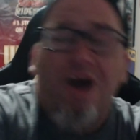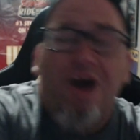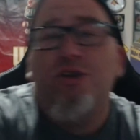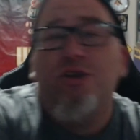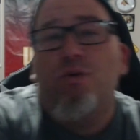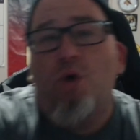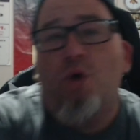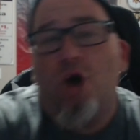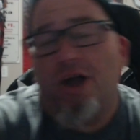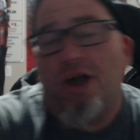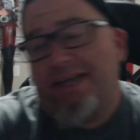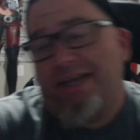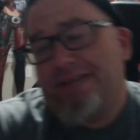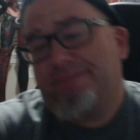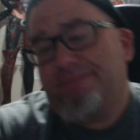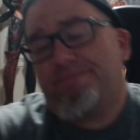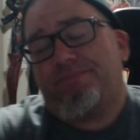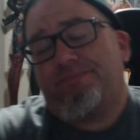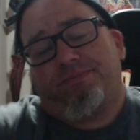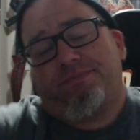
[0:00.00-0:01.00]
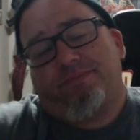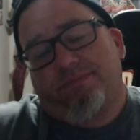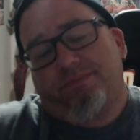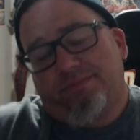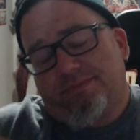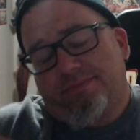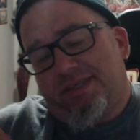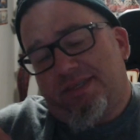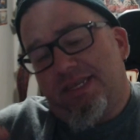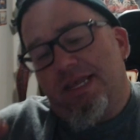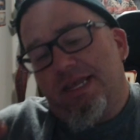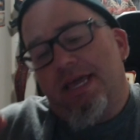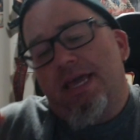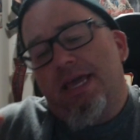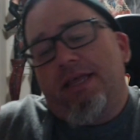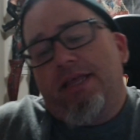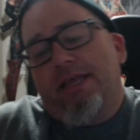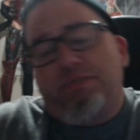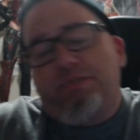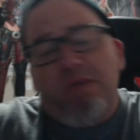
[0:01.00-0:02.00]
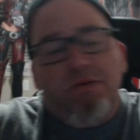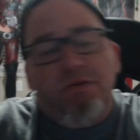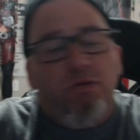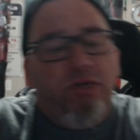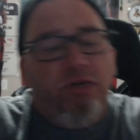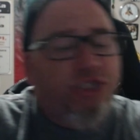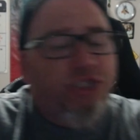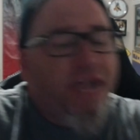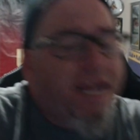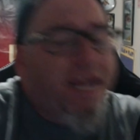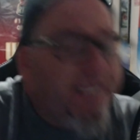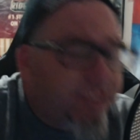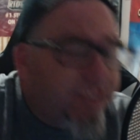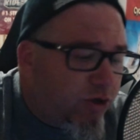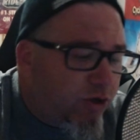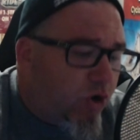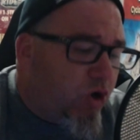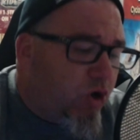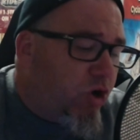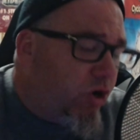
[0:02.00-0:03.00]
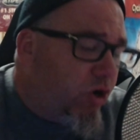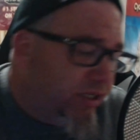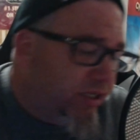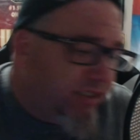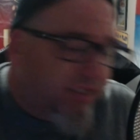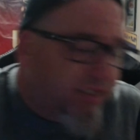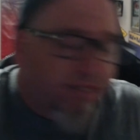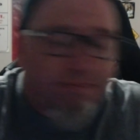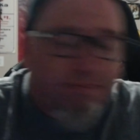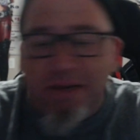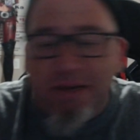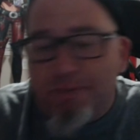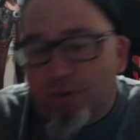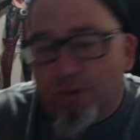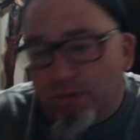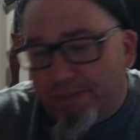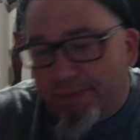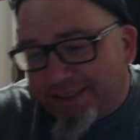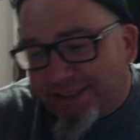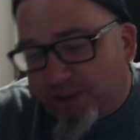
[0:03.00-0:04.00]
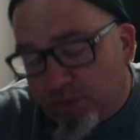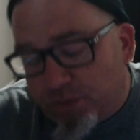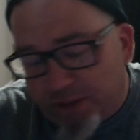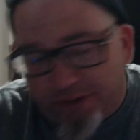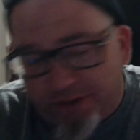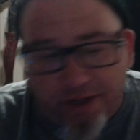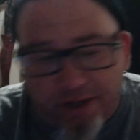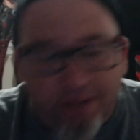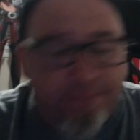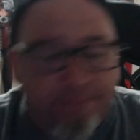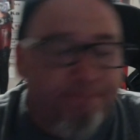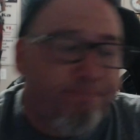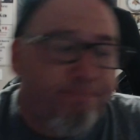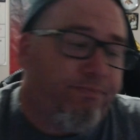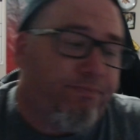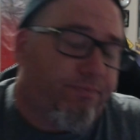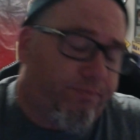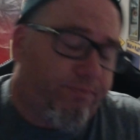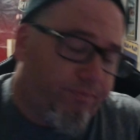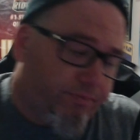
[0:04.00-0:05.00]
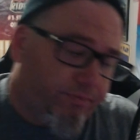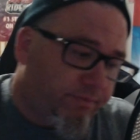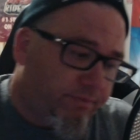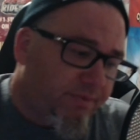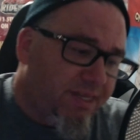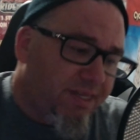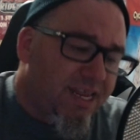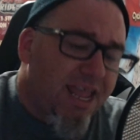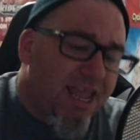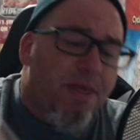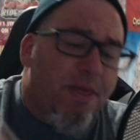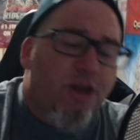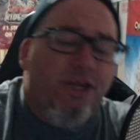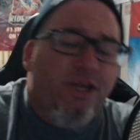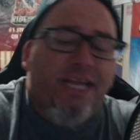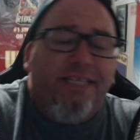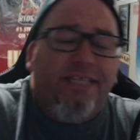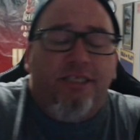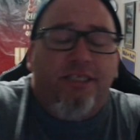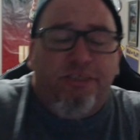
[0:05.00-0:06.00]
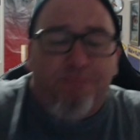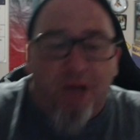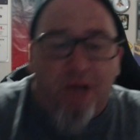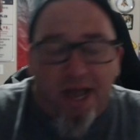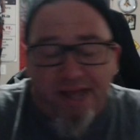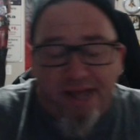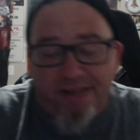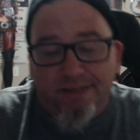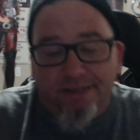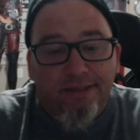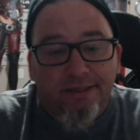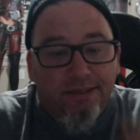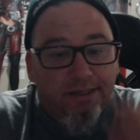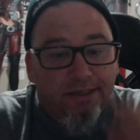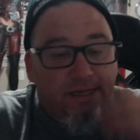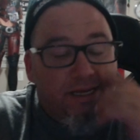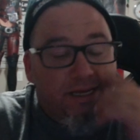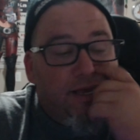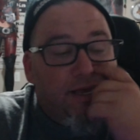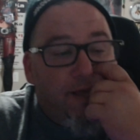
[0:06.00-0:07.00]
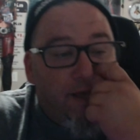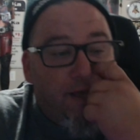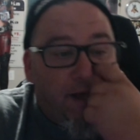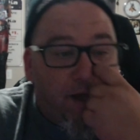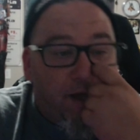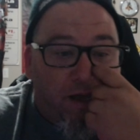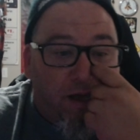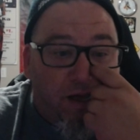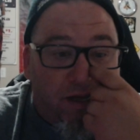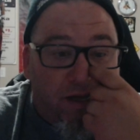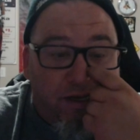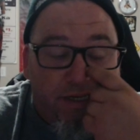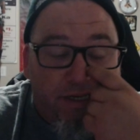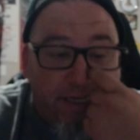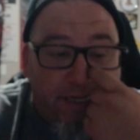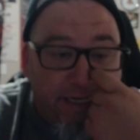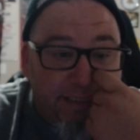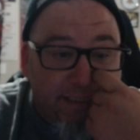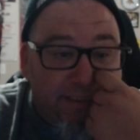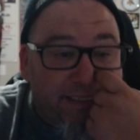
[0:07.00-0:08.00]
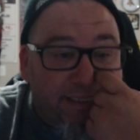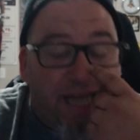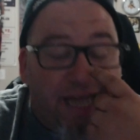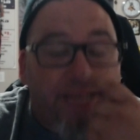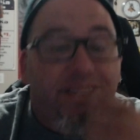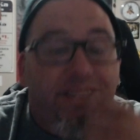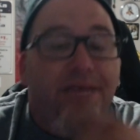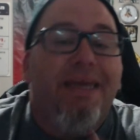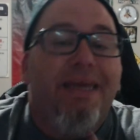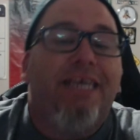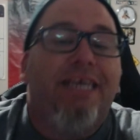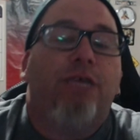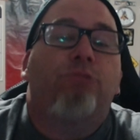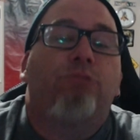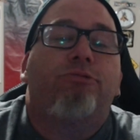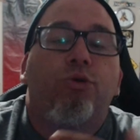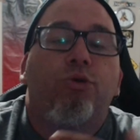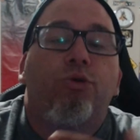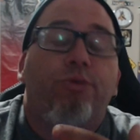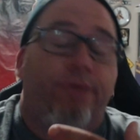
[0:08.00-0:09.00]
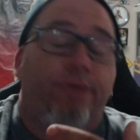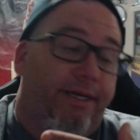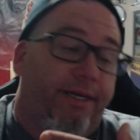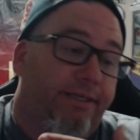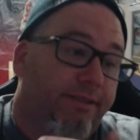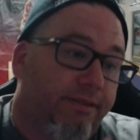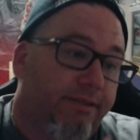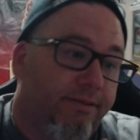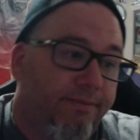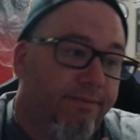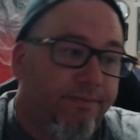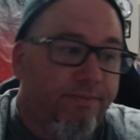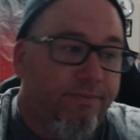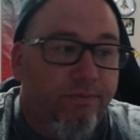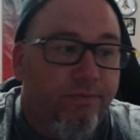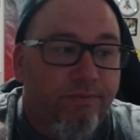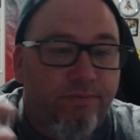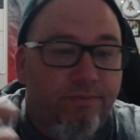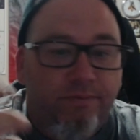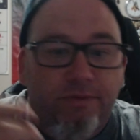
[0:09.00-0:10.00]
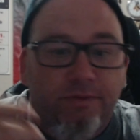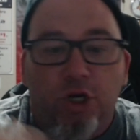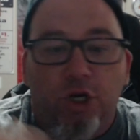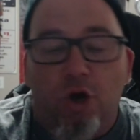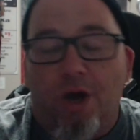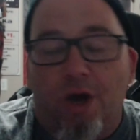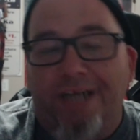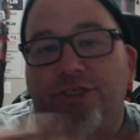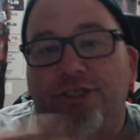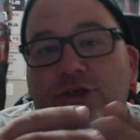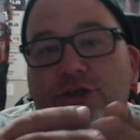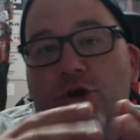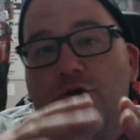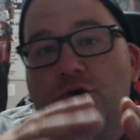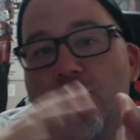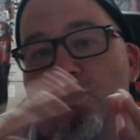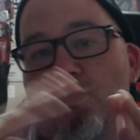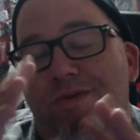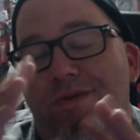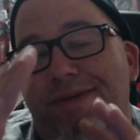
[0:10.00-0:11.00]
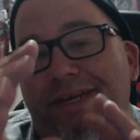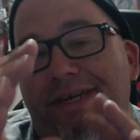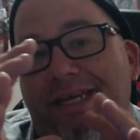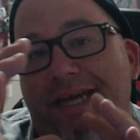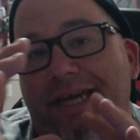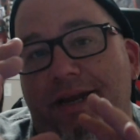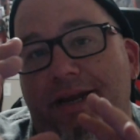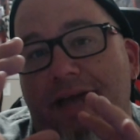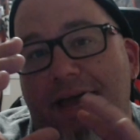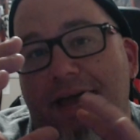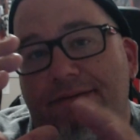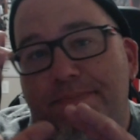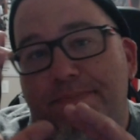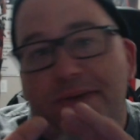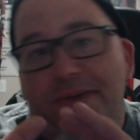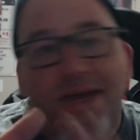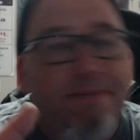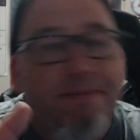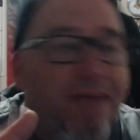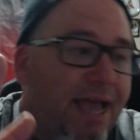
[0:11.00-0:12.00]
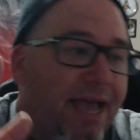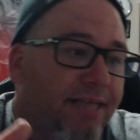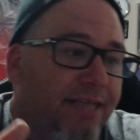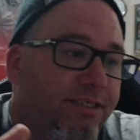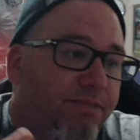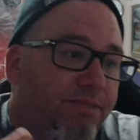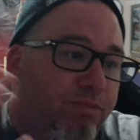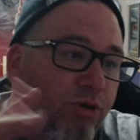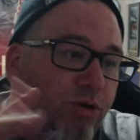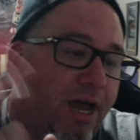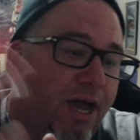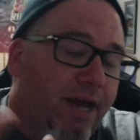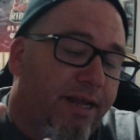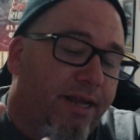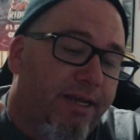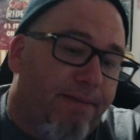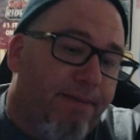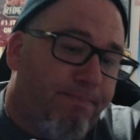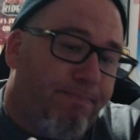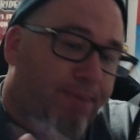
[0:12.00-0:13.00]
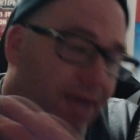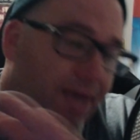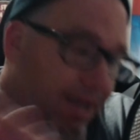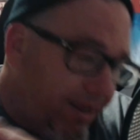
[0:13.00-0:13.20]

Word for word: walking, there's people with chainsaws and people messing with you. And then you get to the spot. And inside, they make you do things. You know, I saw a woman have a pig mask put on and get pet.